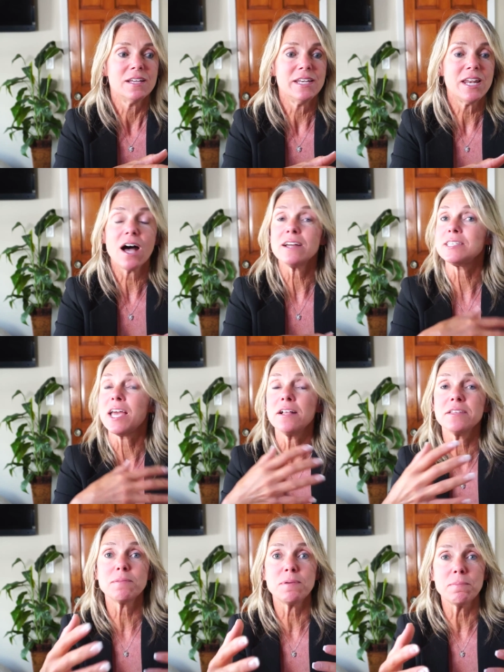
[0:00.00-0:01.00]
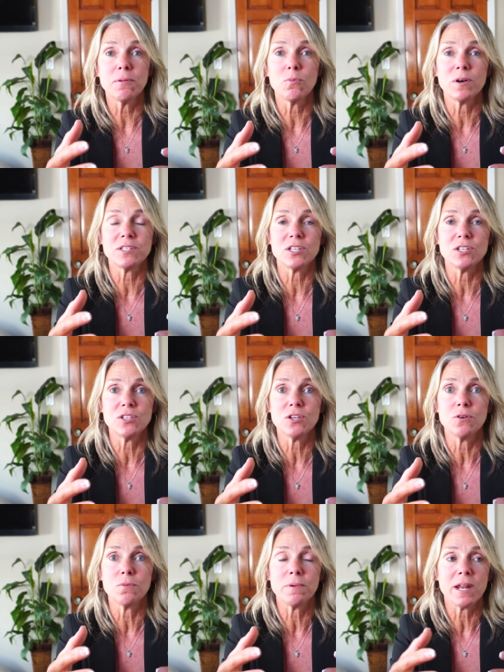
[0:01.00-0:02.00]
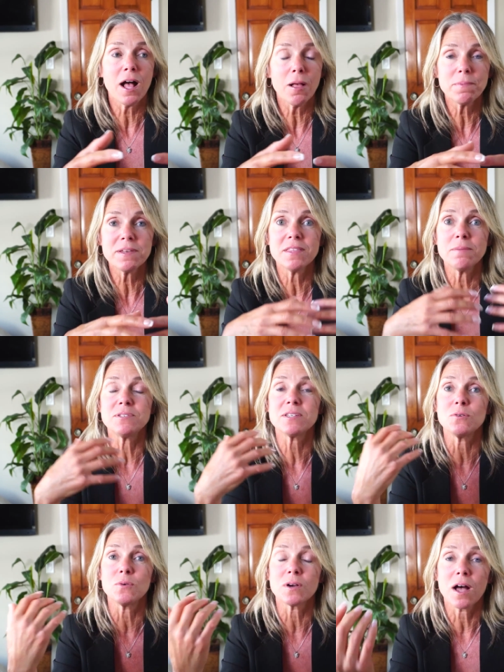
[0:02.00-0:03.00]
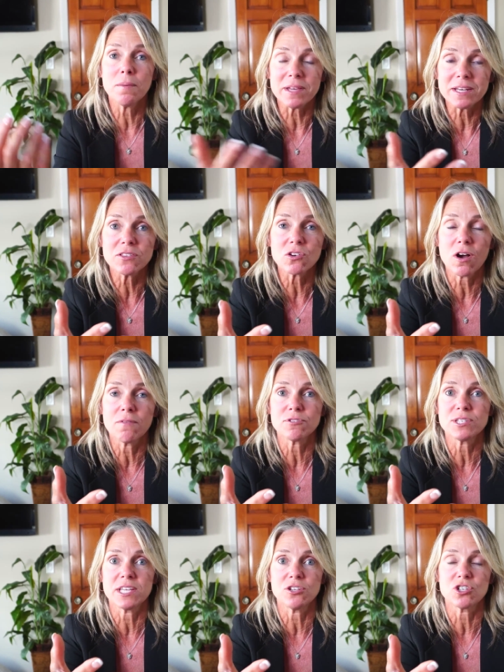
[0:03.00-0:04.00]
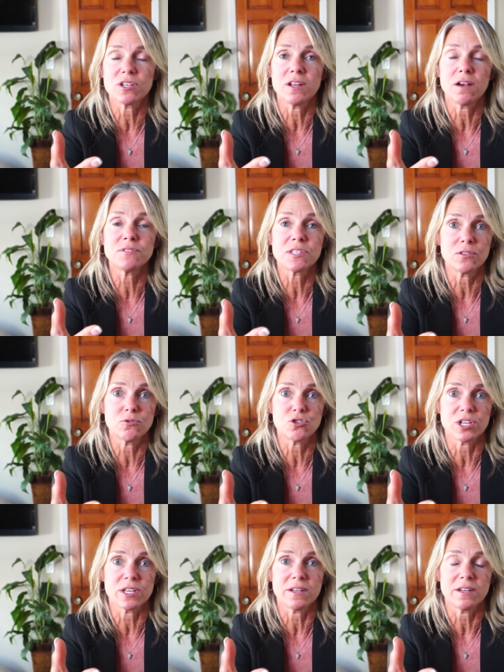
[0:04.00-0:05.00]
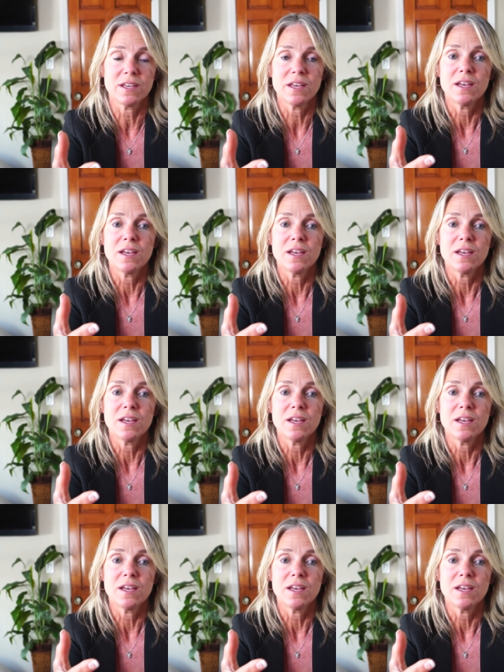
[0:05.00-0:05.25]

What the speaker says: not telling people what to do, but helping them to come into the conversation of solution.